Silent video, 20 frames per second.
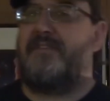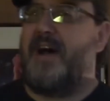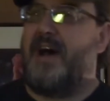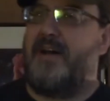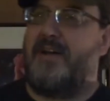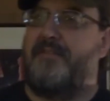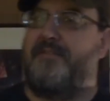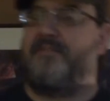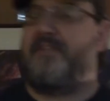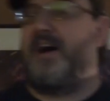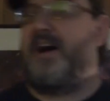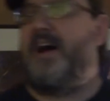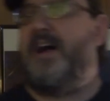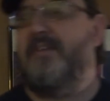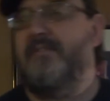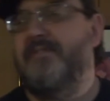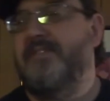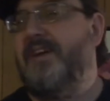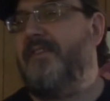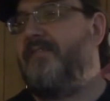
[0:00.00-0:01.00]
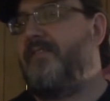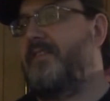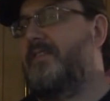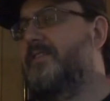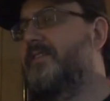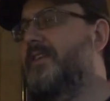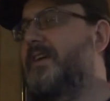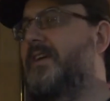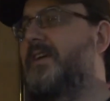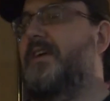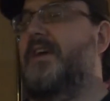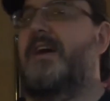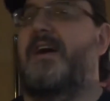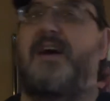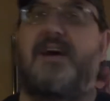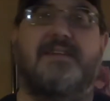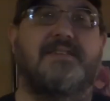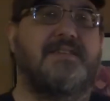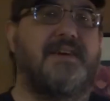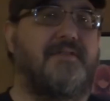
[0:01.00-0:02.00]
out of 5, definitely
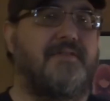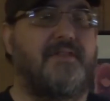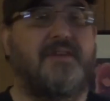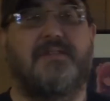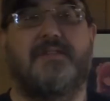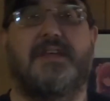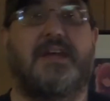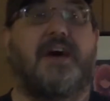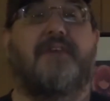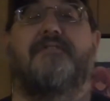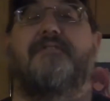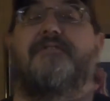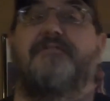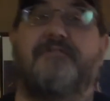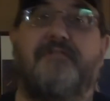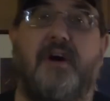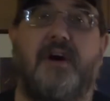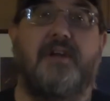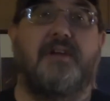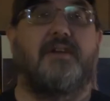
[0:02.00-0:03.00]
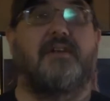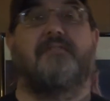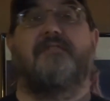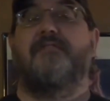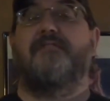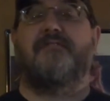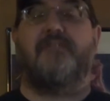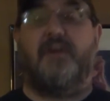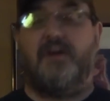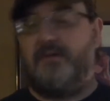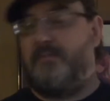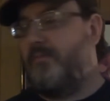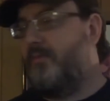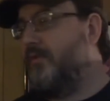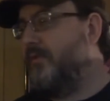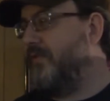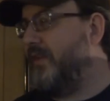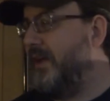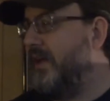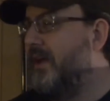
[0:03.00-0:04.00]
a fun
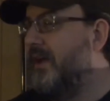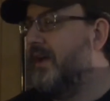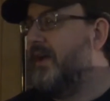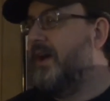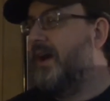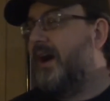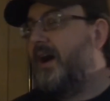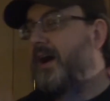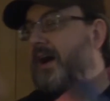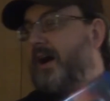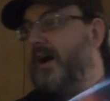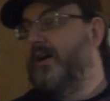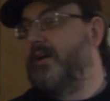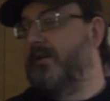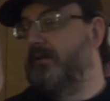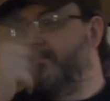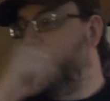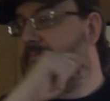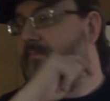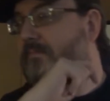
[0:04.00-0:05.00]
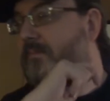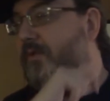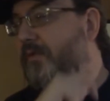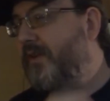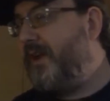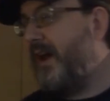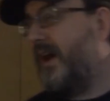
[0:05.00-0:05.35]
movie. Moving